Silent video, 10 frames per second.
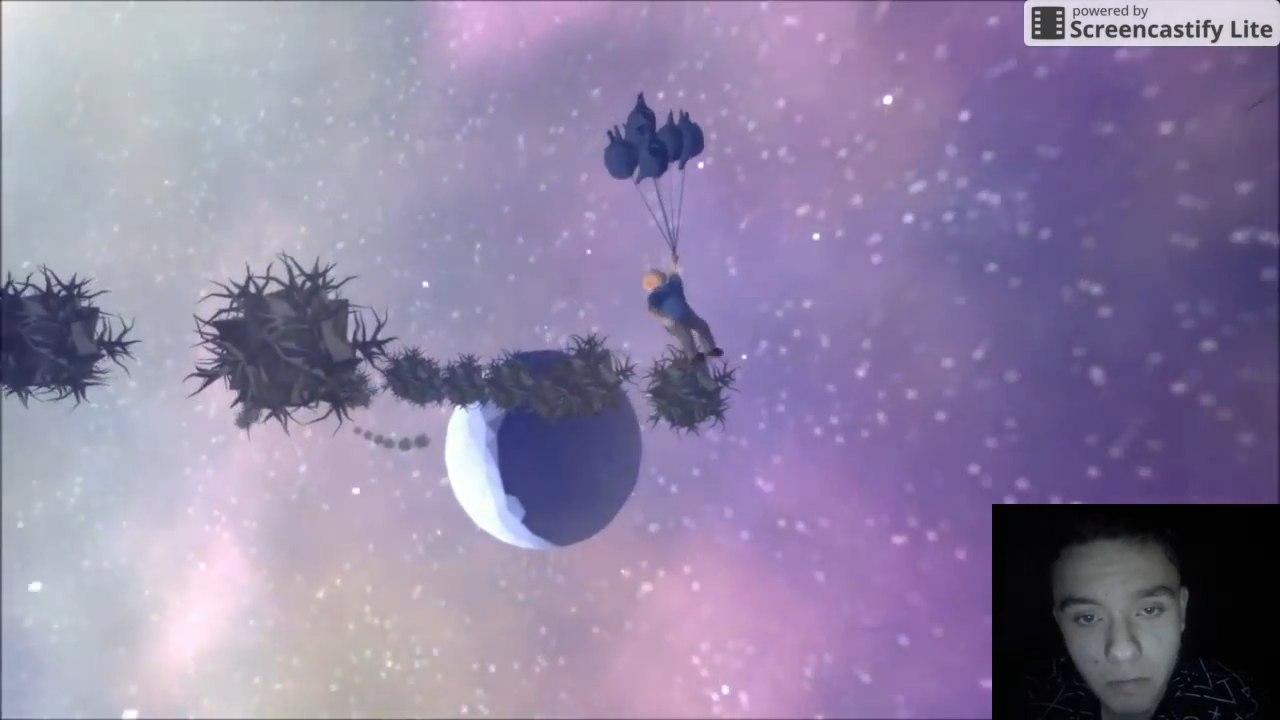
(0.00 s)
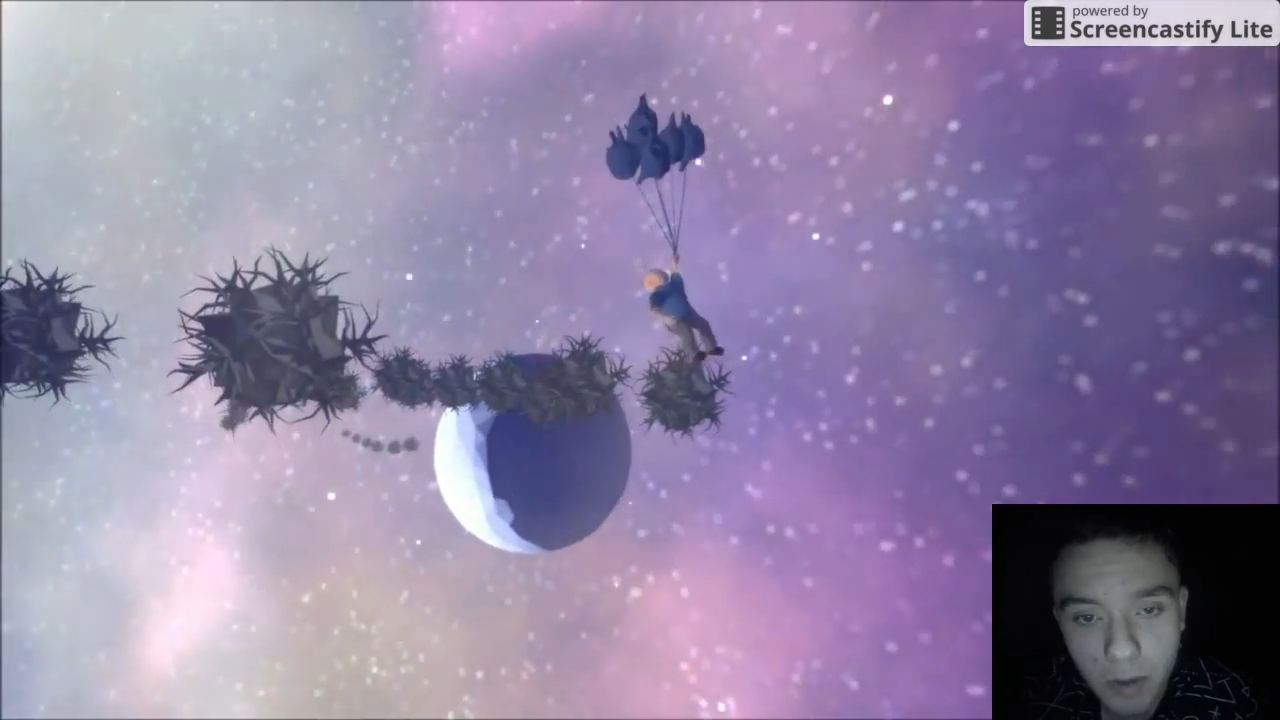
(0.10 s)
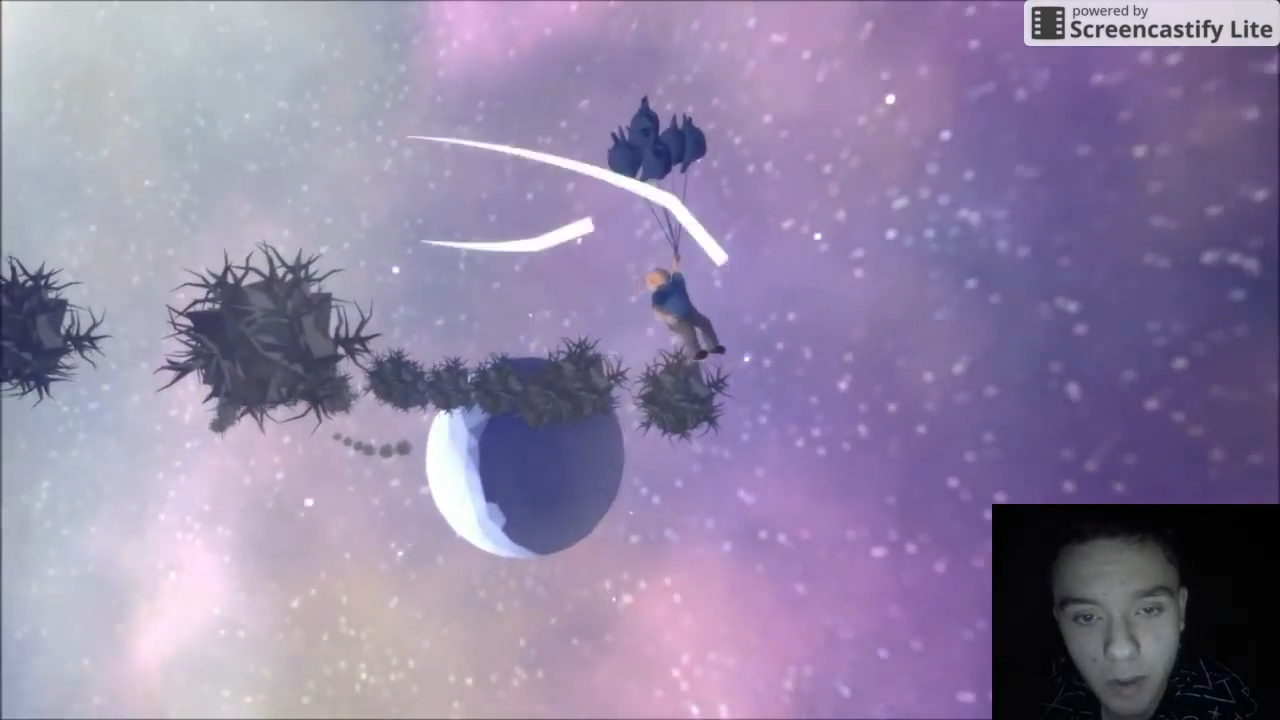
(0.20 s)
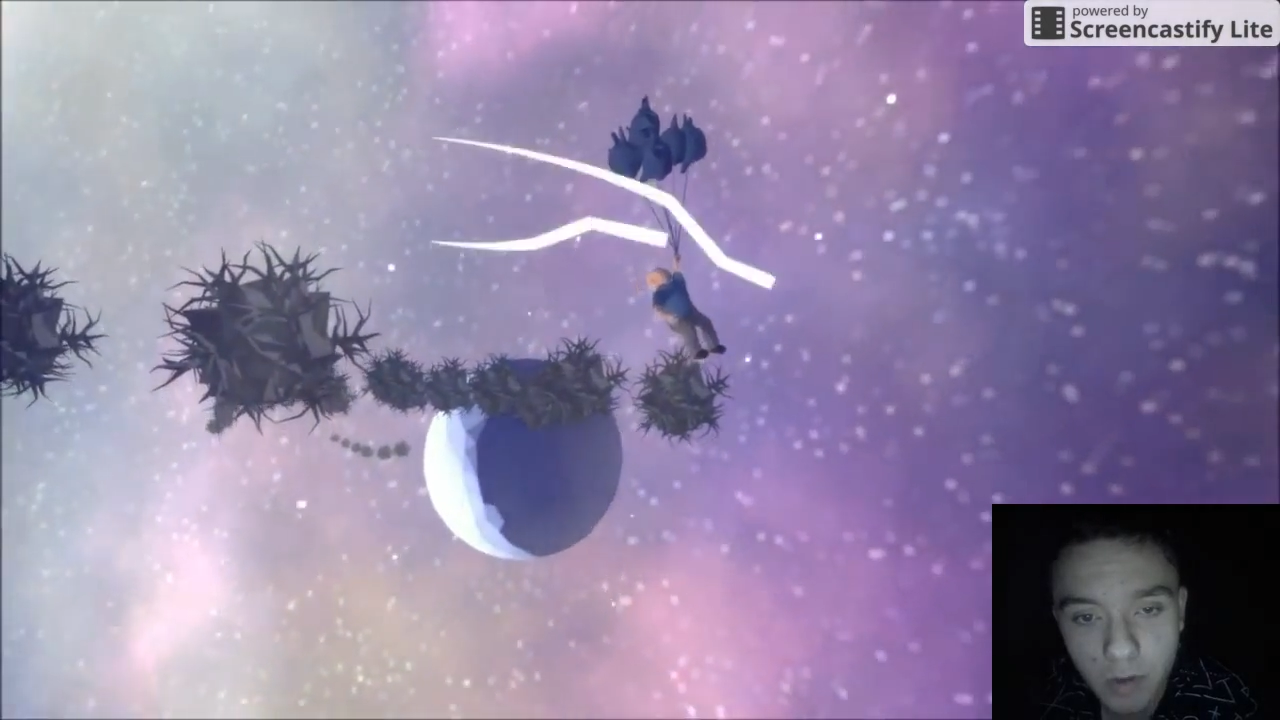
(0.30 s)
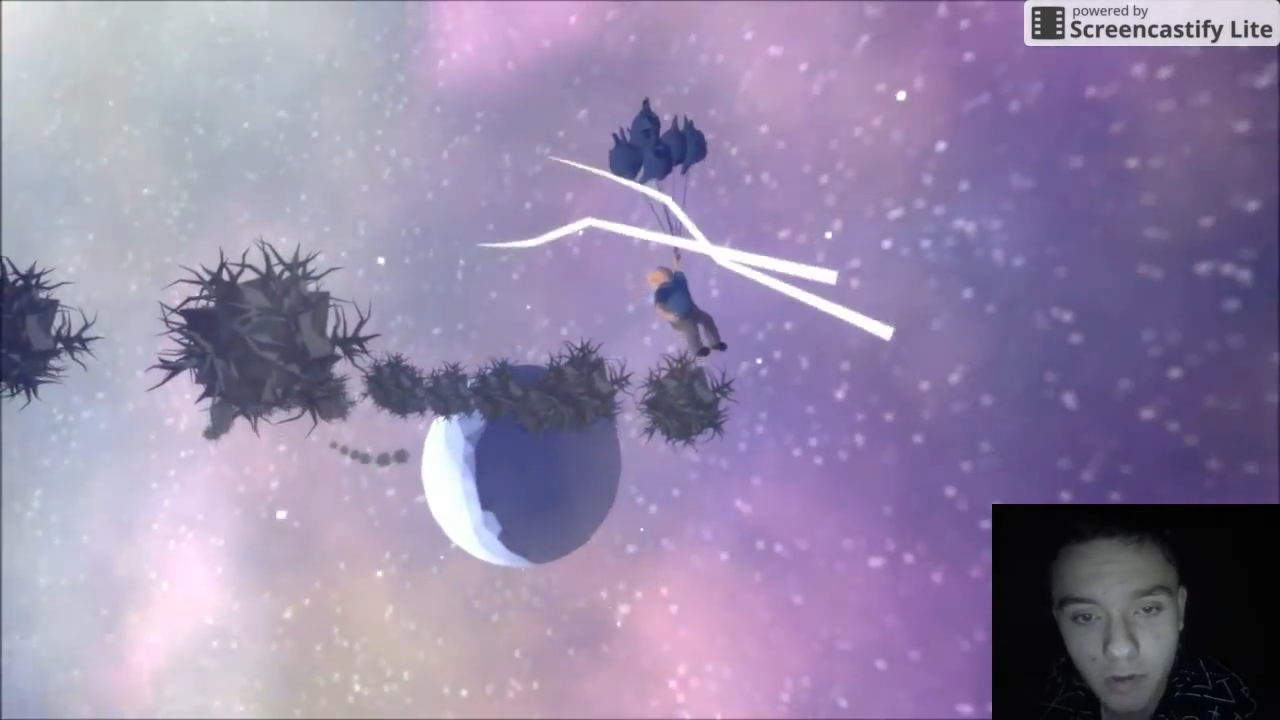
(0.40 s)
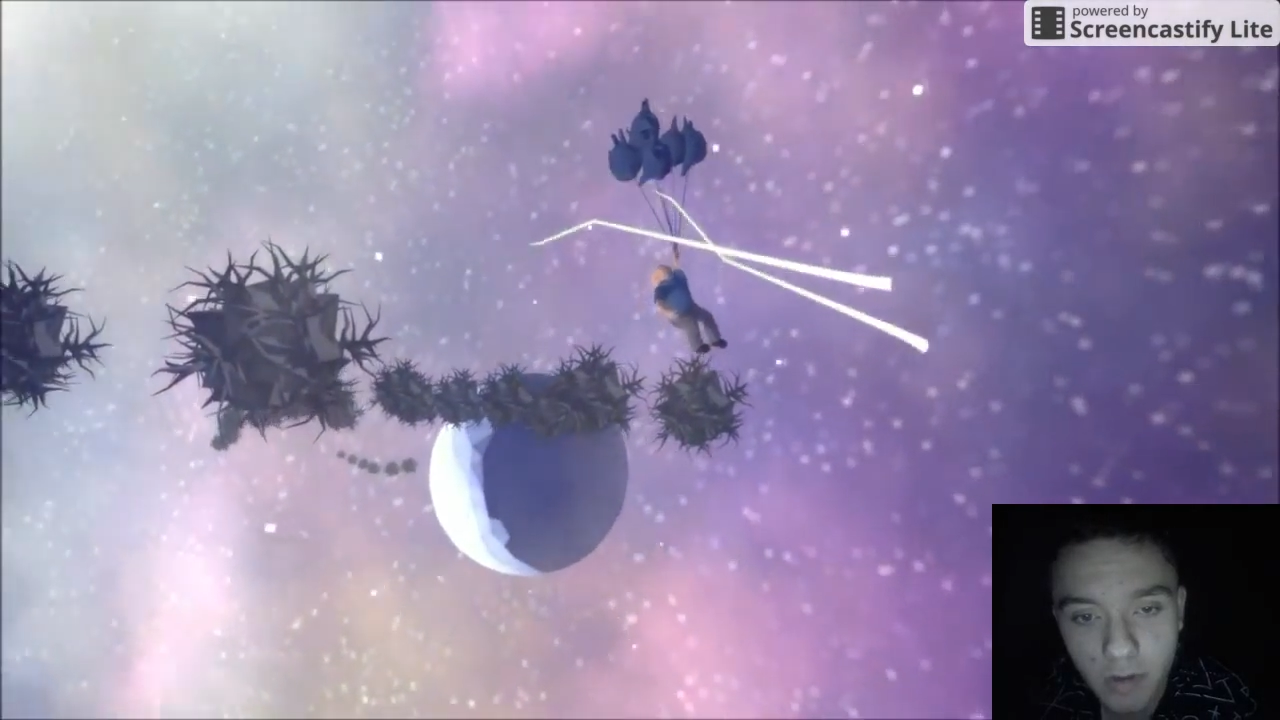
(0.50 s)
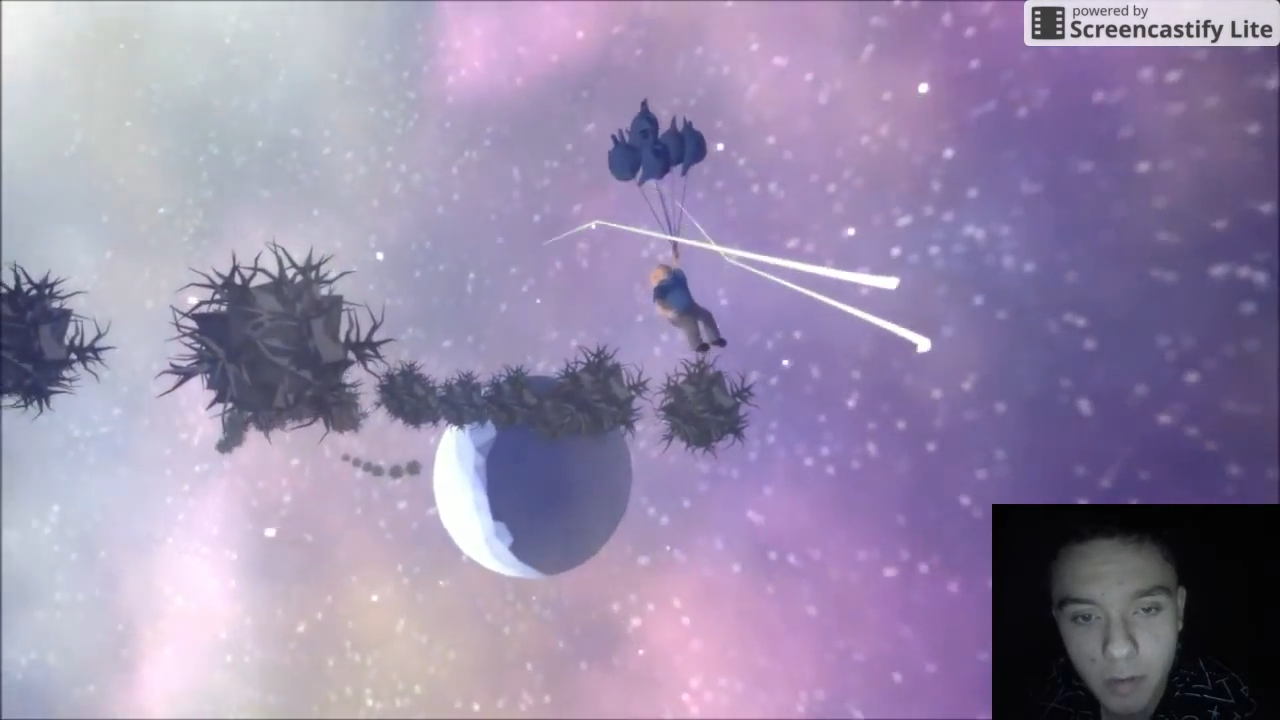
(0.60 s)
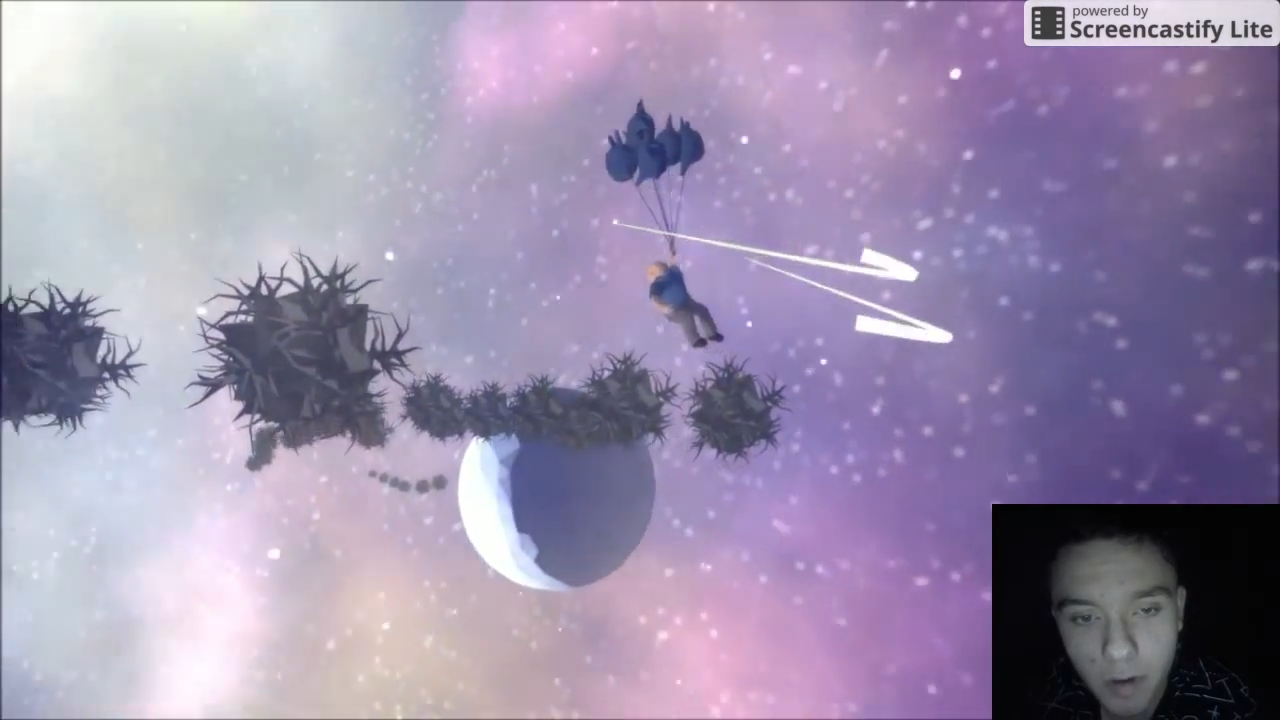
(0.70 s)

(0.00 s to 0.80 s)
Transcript: balloons or are they